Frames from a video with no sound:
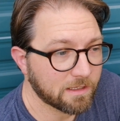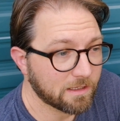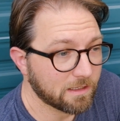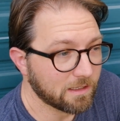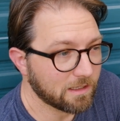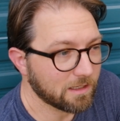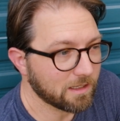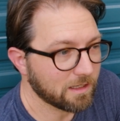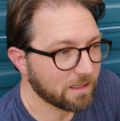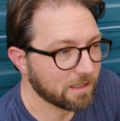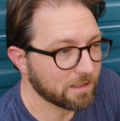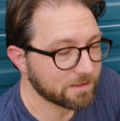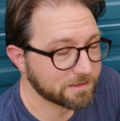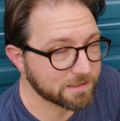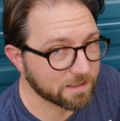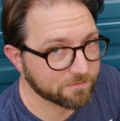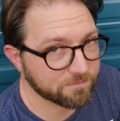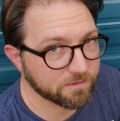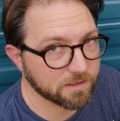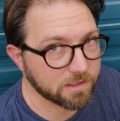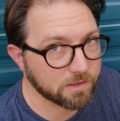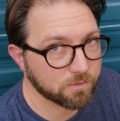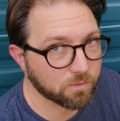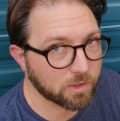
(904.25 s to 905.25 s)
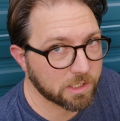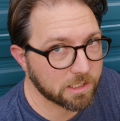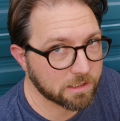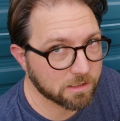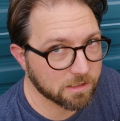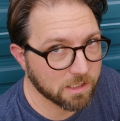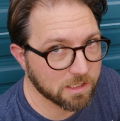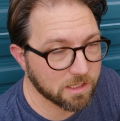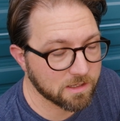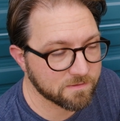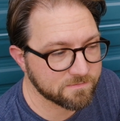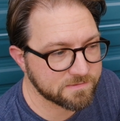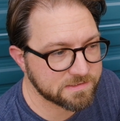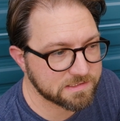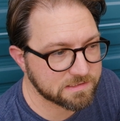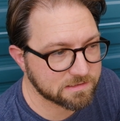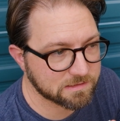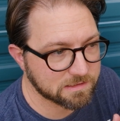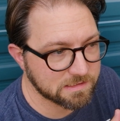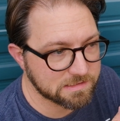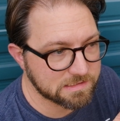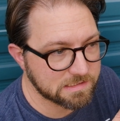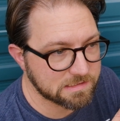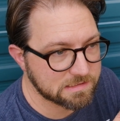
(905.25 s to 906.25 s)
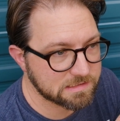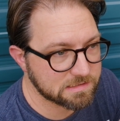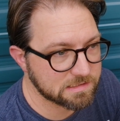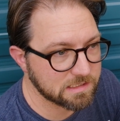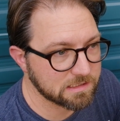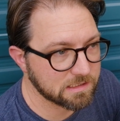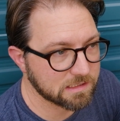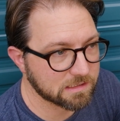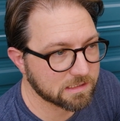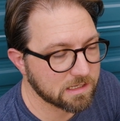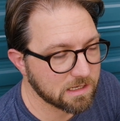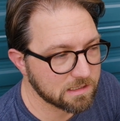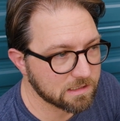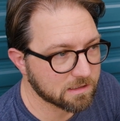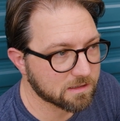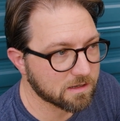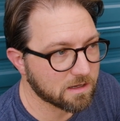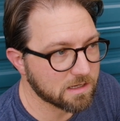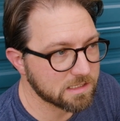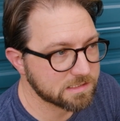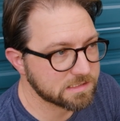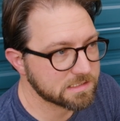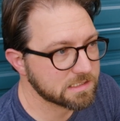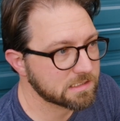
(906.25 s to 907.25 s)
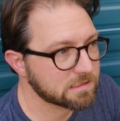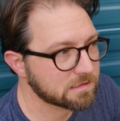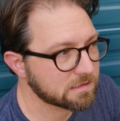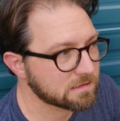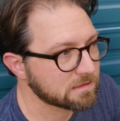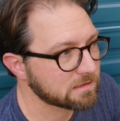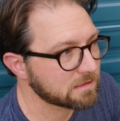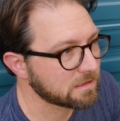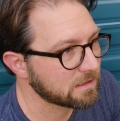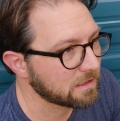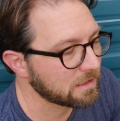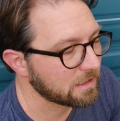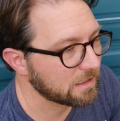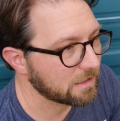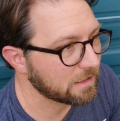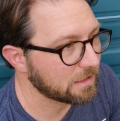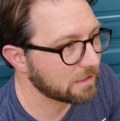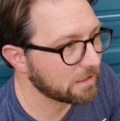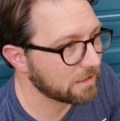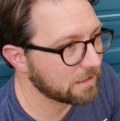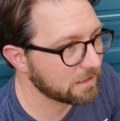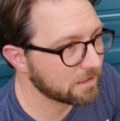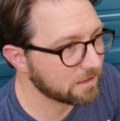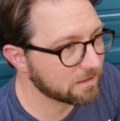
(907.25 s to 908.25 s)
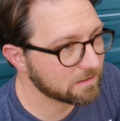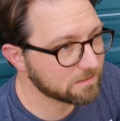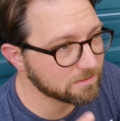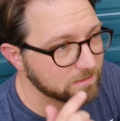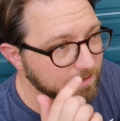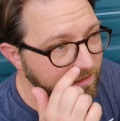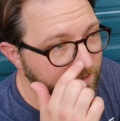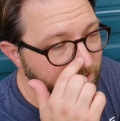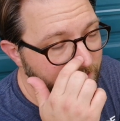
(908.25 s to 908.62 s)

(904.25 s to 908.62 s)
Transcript: Definitely wear gloves because it's kind of caustic, and